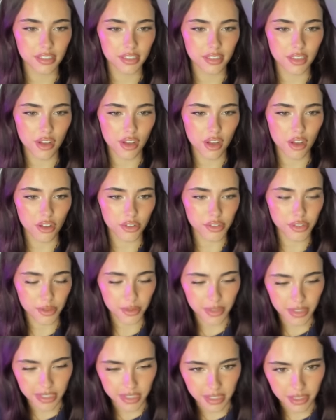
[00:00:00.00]
also
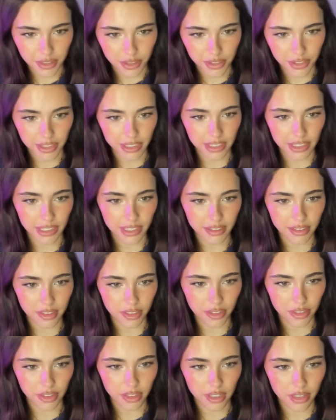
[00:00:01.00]
is literally like
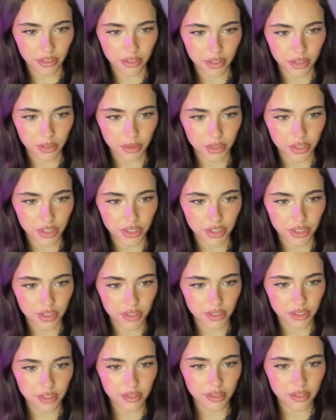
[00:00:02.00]
Donald Glover, which
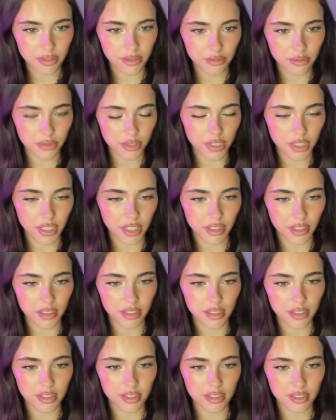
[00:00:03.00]
is
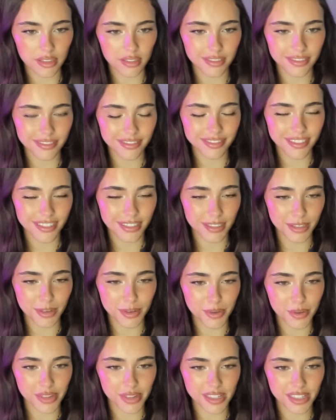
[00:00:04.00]
ridiculous and the
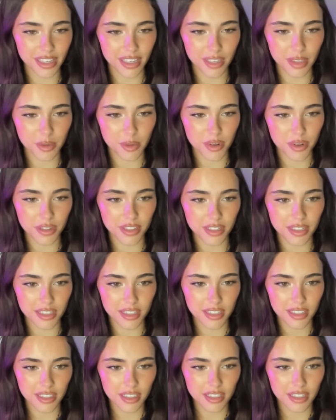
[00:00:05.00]
coolest thing in the world.
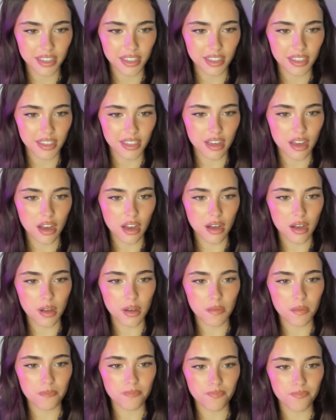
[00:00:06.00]

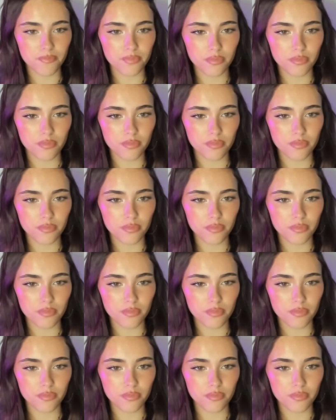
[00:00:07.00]
Um,